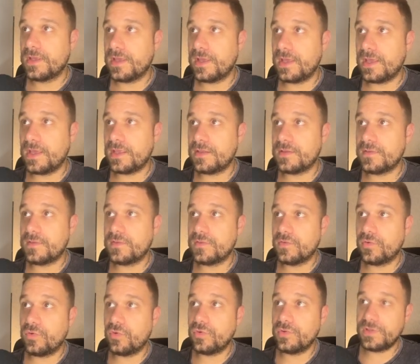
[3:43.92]
and
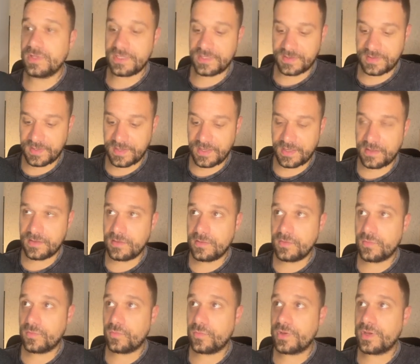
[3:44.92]
only then
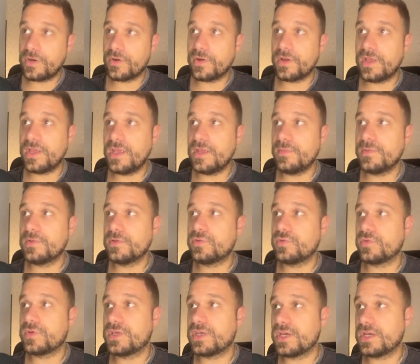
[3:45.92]
we are able to
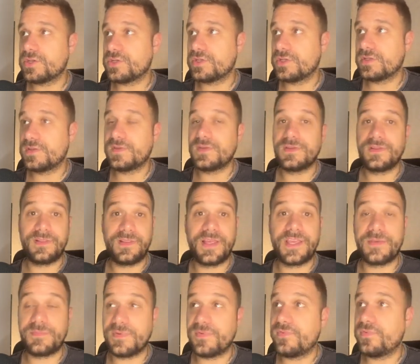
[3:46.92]
cache it
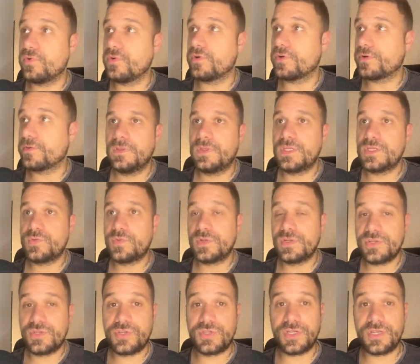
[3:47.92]
like before. This one
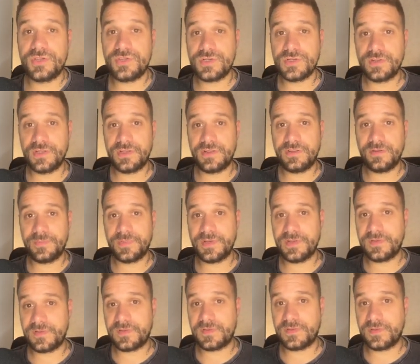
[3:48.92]
is changing a little
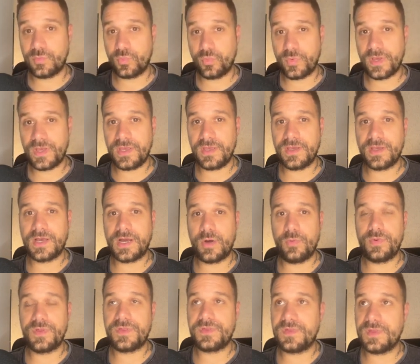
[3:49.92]
bit the way how
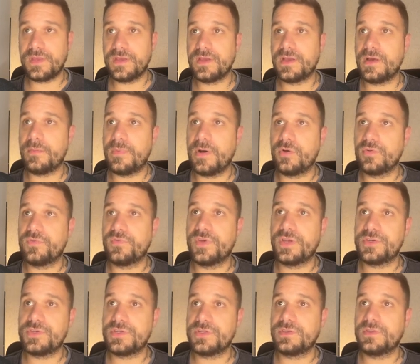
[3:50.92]
we think about
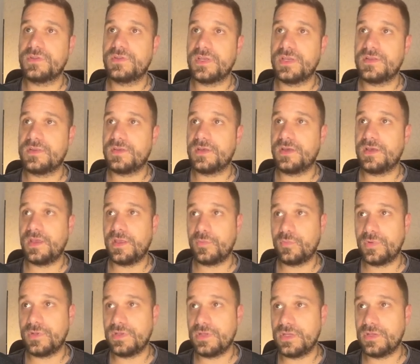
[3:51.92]
fetching the data, and
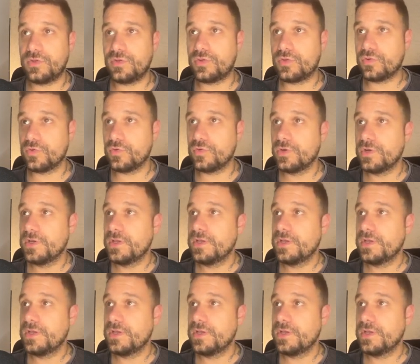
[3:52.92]
we need to